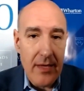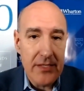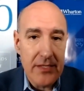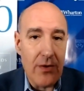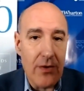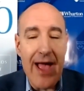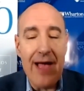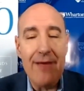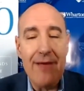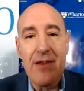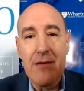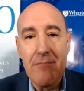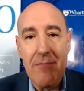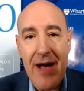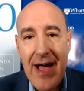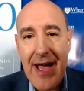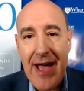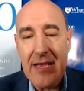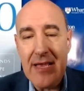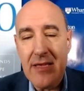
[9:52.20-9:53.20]
So I have in
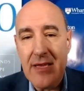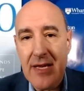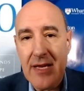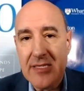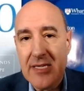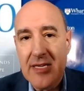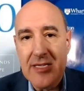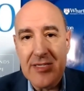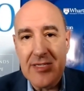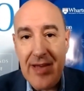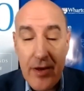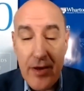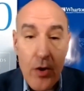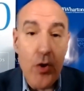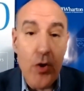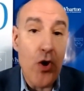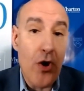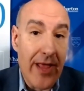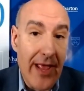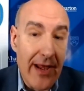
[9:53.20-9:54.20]
mind uh, cities like
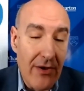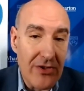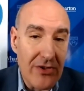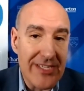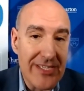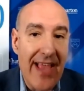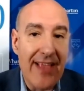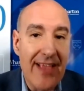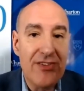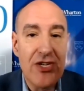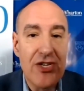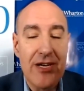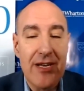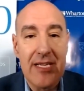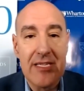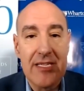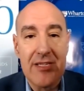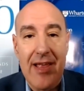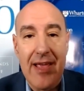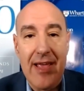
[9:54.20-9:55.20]
New York and Los
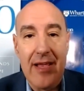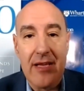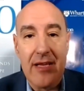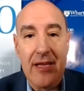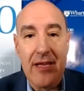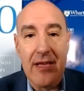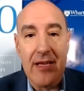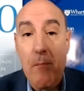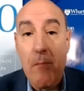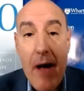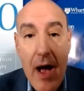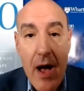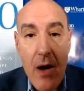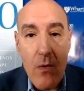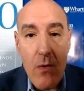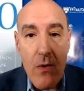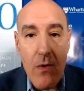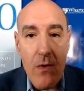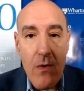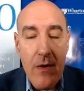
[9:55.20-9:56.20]
Angeles, like Sao
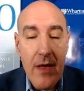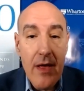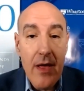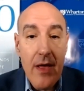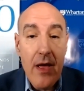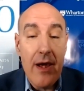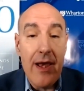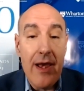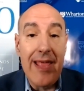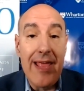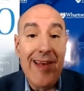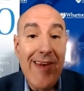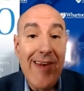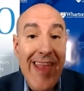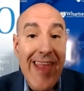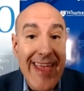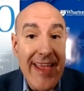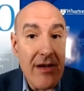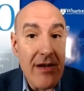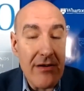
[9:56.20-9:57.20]
Paulo, like
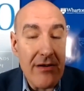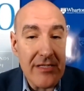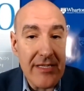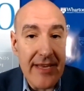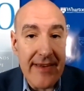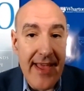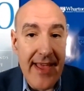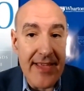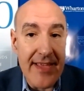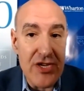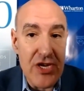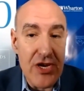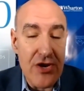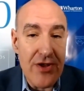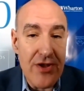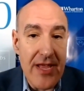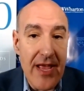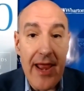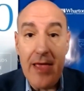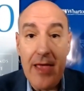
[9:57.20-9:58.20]
Lagos in
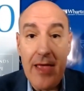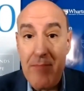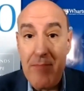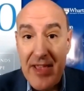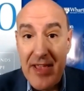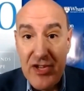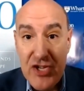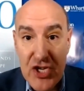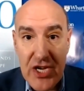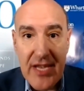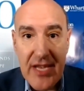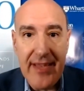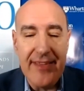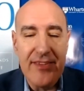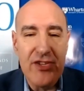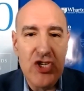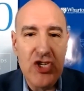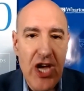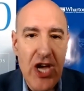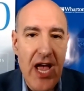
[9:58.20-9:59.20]
Nigeria, like
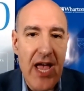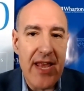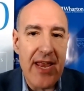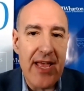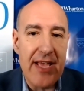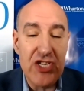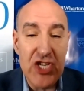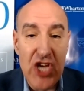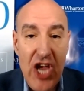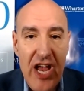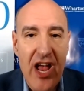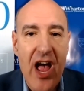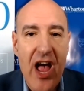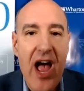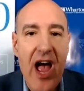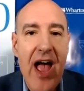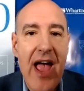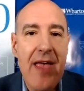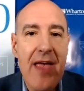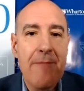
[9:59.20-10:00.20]
Beijing in China,
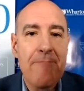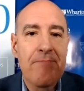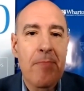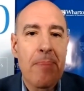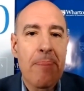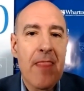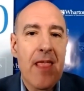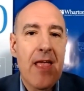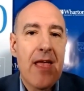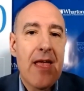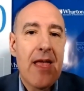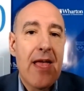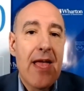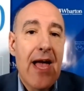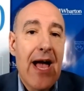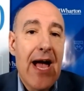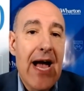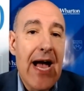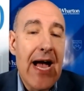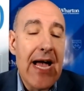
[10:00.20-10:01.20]
Shanghai.
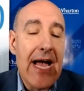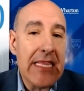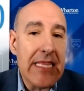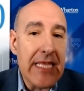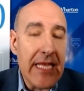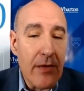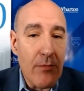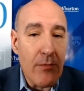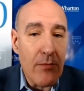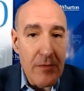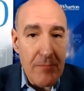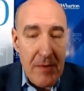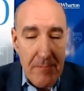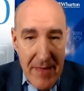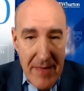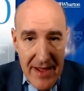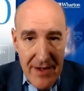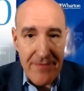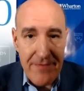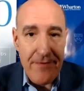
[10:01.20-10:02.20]
I think it would be
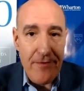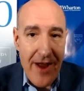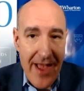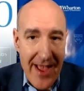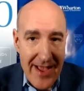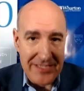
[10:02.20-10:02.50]
better for